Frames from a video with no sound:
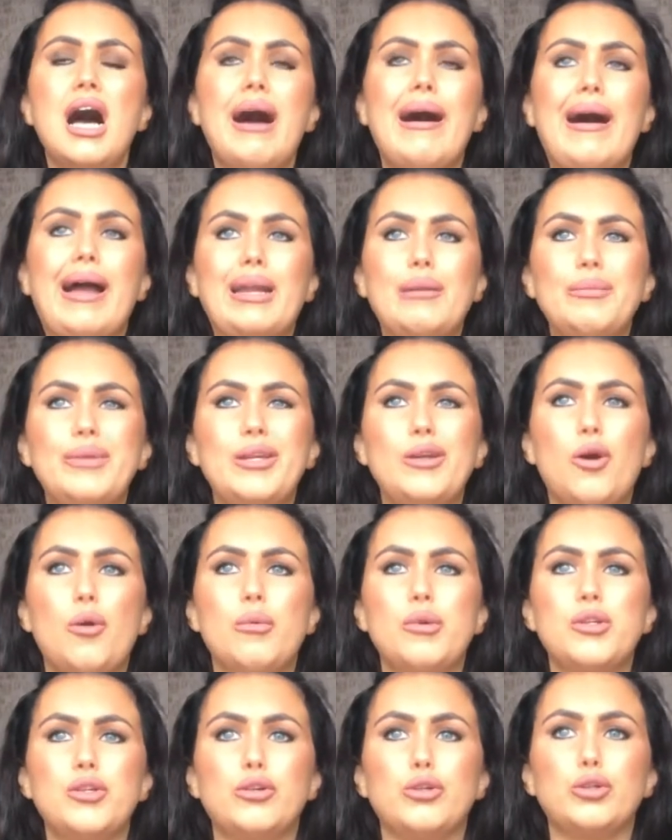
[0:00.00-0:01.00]
I'm really
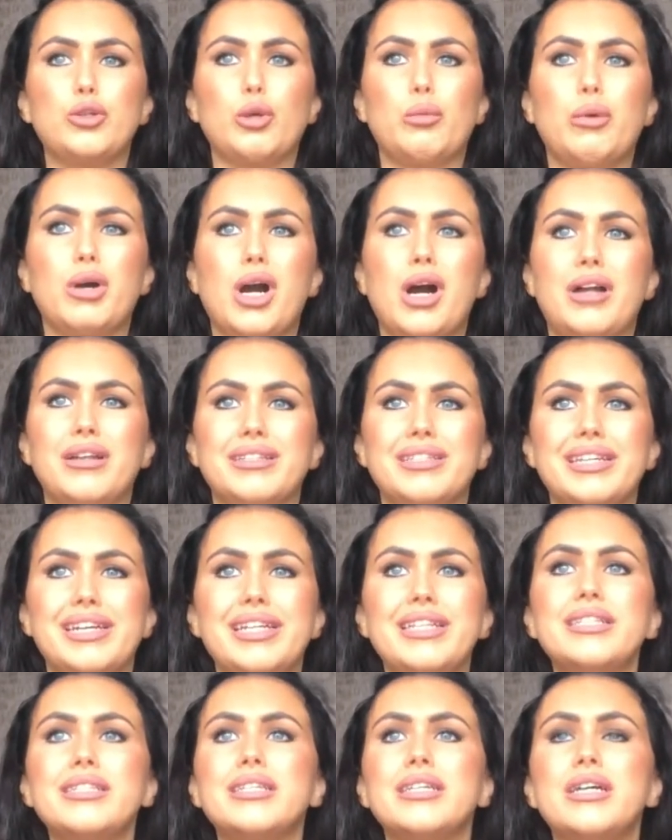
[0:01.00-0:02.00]
hoping you're enjoying my
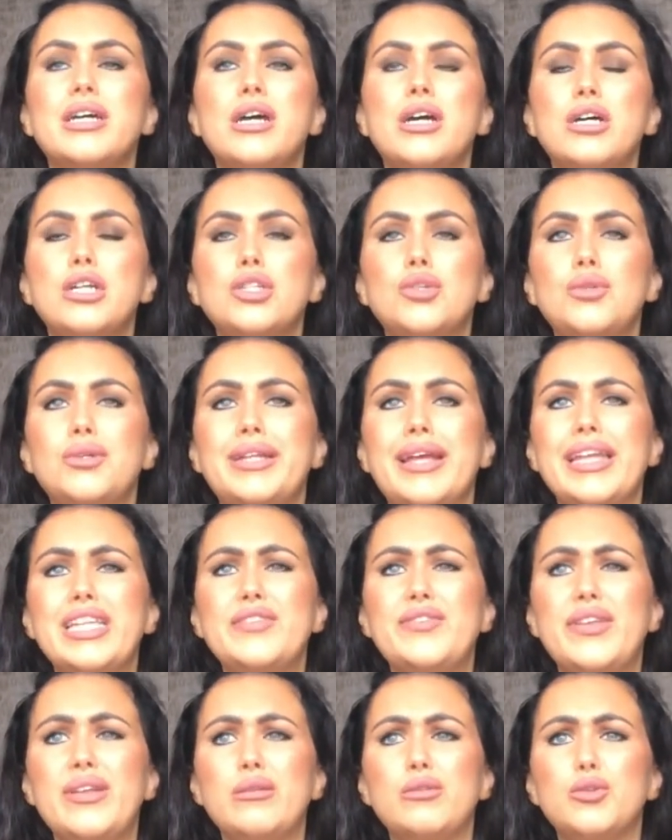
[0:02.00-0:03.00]
content. So today's
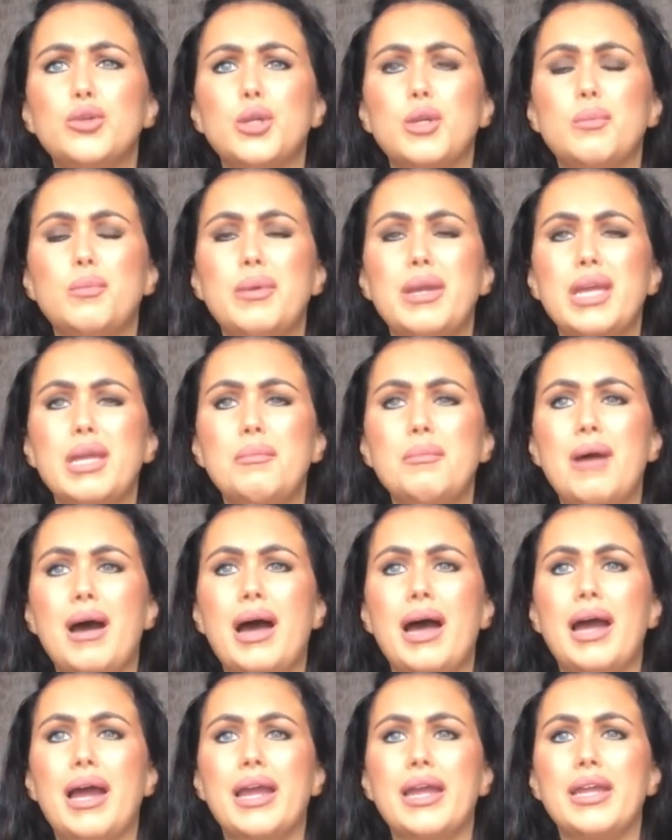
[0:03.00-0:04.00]
video is going to be
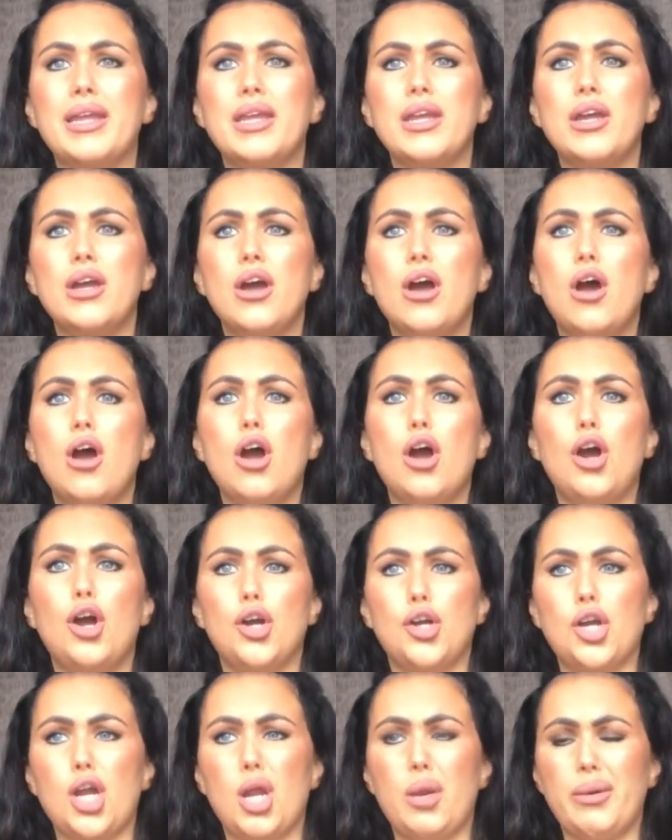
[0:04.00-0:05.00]
my
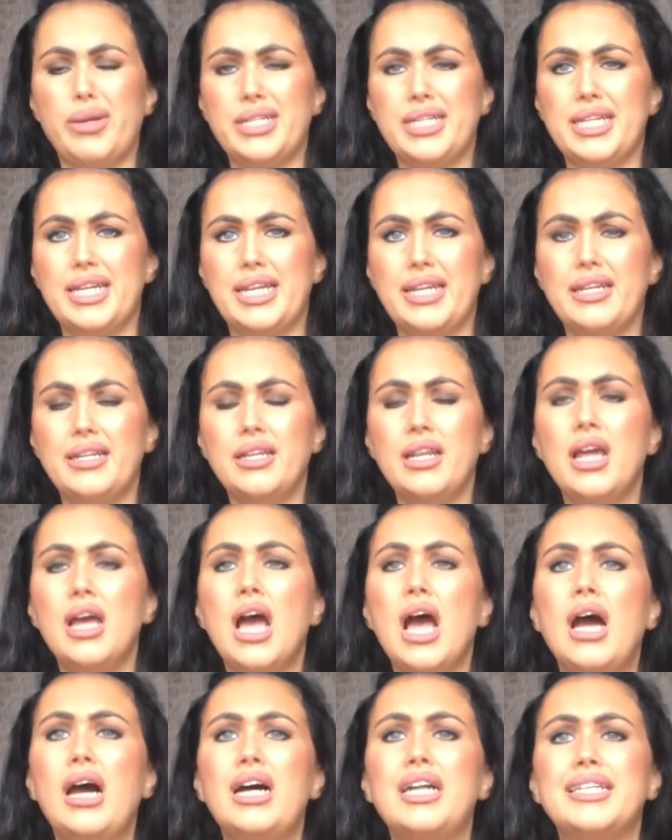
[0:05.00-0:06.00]
haircare routine.
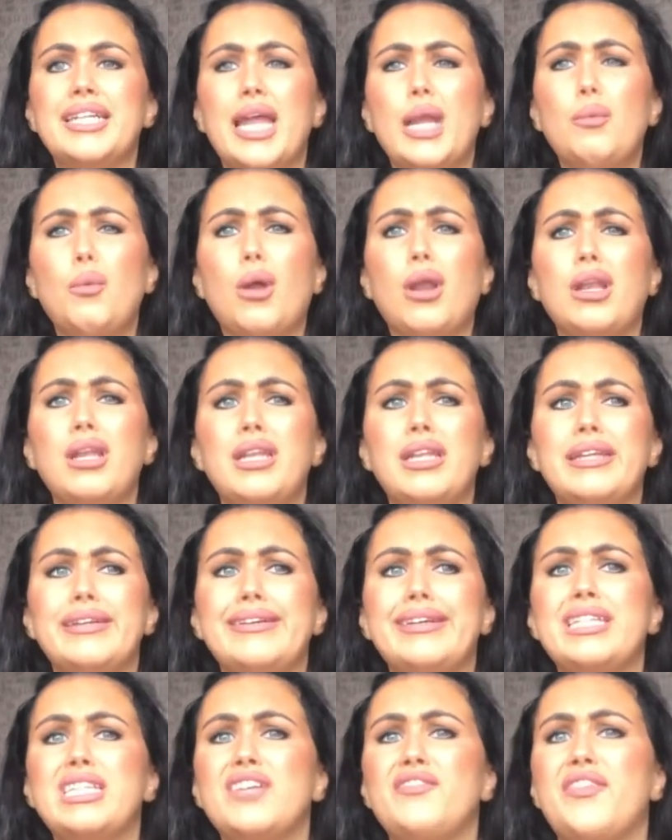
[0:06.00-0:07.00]
I did one of
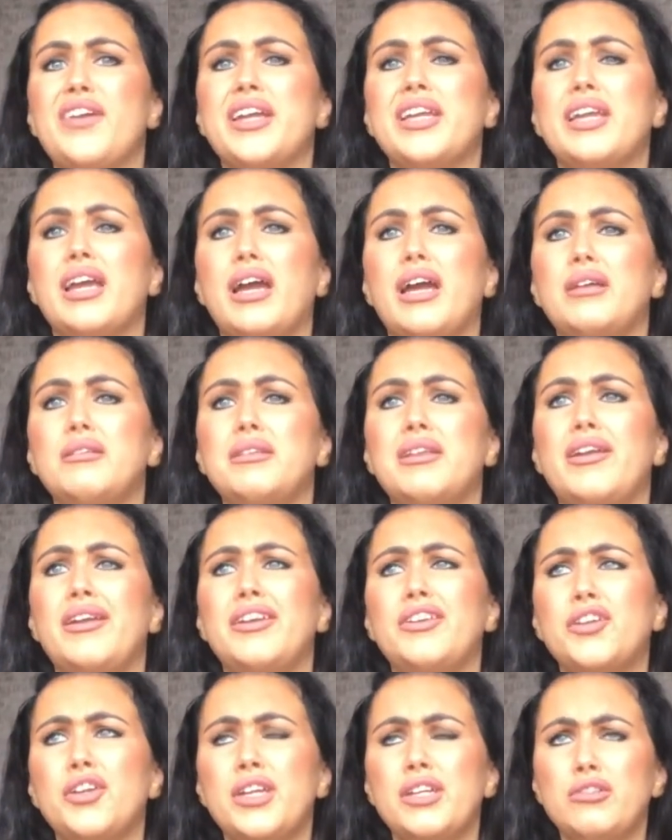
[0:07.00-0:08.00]
these, I think, nearly
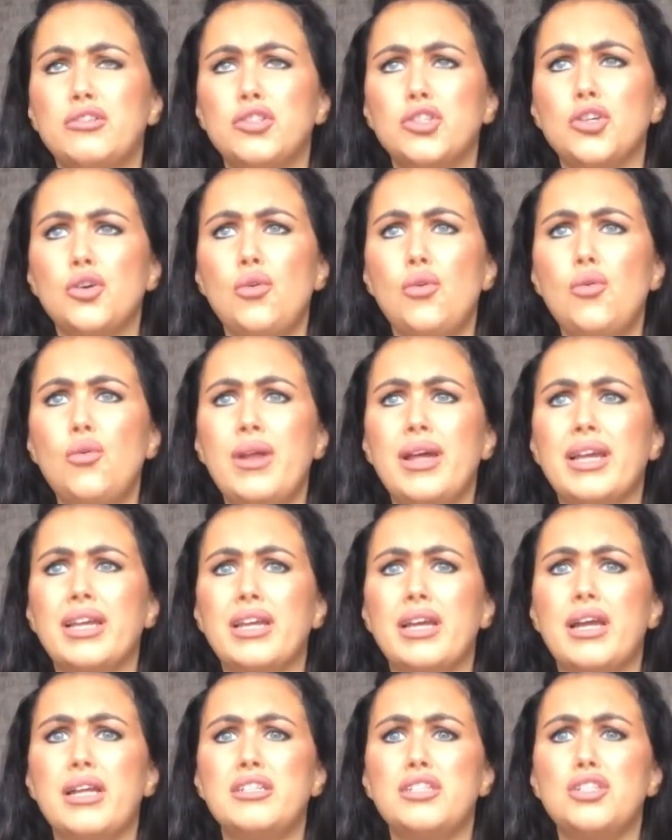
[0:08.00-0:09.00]
2 years ago, like
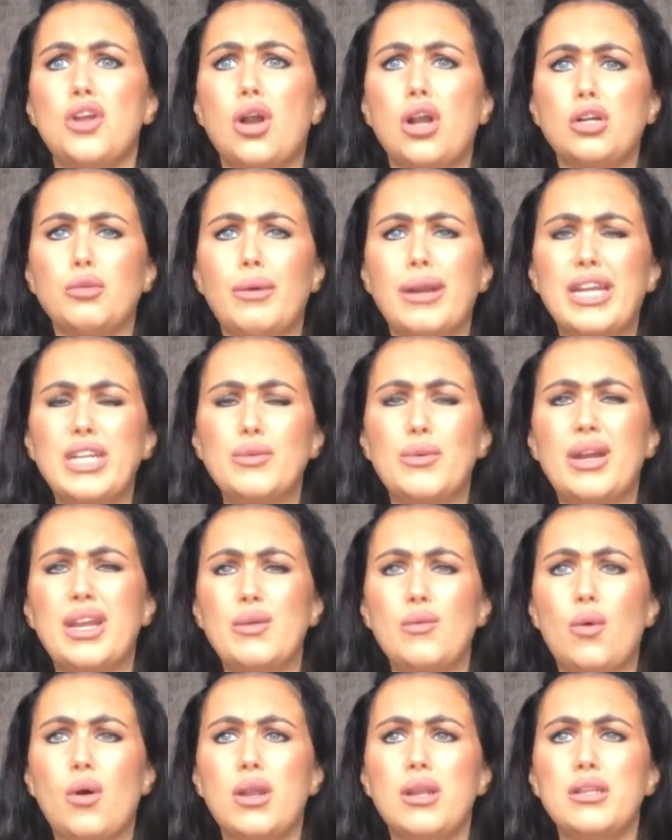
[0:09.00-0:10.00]
start of
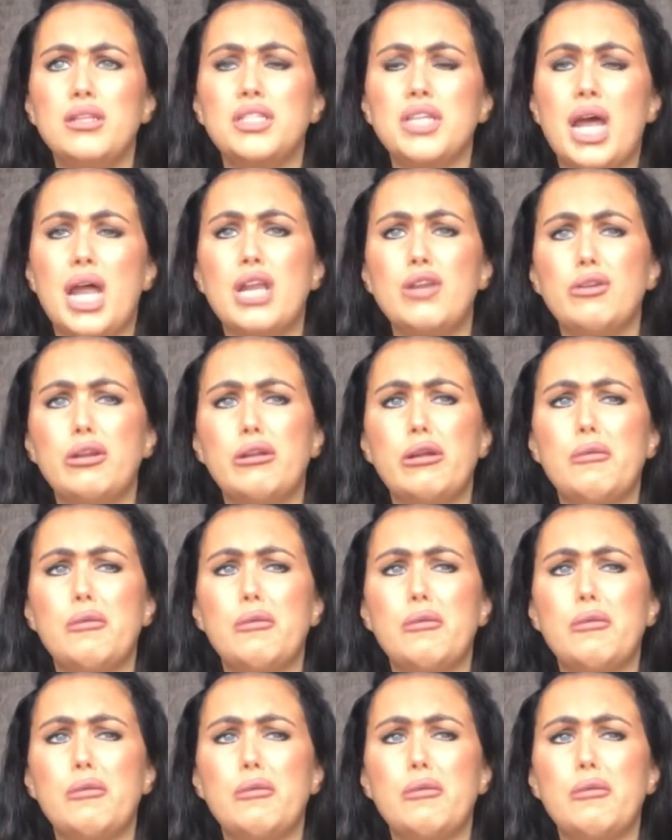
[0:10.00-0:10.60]
2021, January.